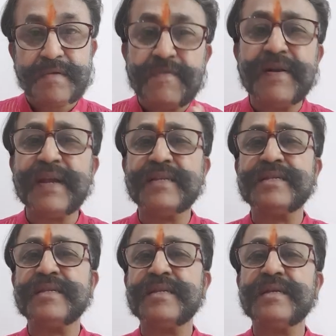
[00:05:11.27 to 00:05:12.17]

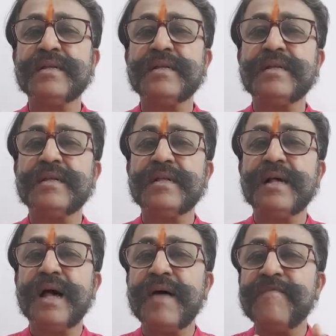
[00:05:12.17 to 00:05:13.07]
Friends,
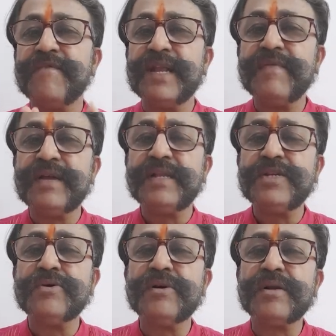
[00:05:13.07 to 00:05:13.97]
I'm very, very
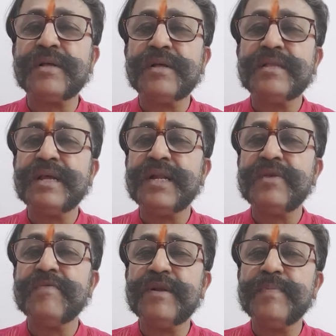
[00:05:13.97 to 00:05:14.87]
sure that
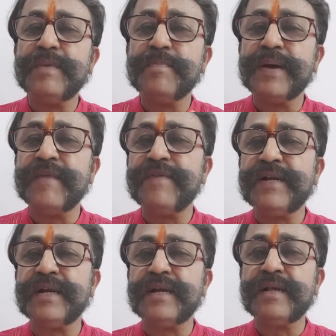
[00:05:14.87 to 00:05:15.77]
you will be
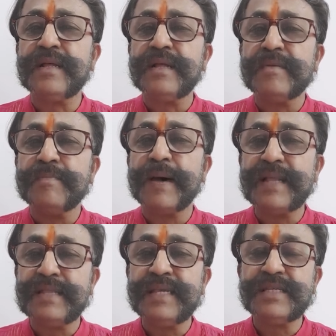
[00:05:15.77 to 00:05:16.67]
benefited
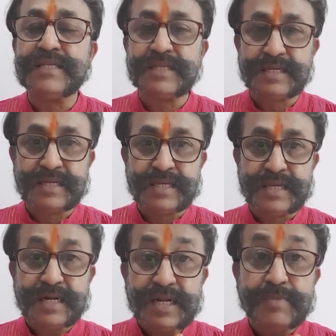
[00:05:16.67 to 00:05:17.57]
by these
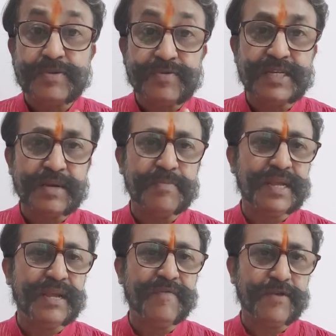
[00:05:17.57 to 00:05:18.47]
tips which I'm
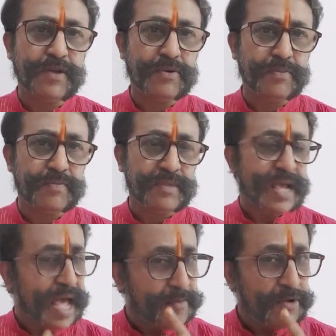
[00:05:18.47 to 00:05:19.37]
bringing for you.
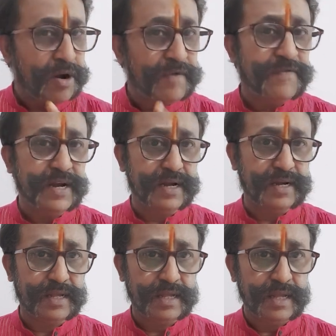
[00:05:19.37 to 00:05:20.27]
I'm
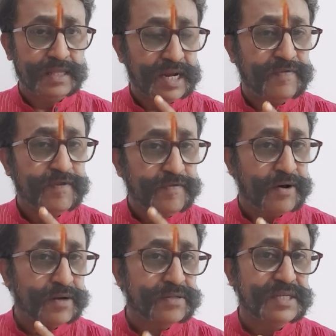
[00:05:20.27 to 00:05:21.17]
confident that if you
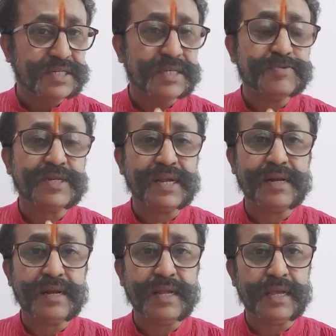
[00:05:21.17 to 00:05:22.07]
follow these tips
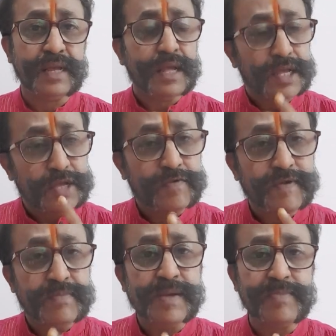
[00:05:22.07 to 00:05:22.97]
regularly, you
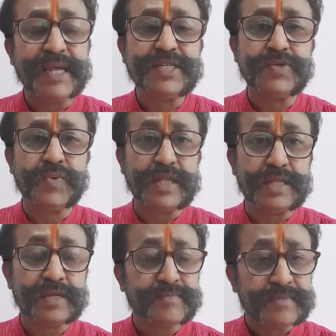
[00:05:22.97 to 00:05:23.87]
will be blessed with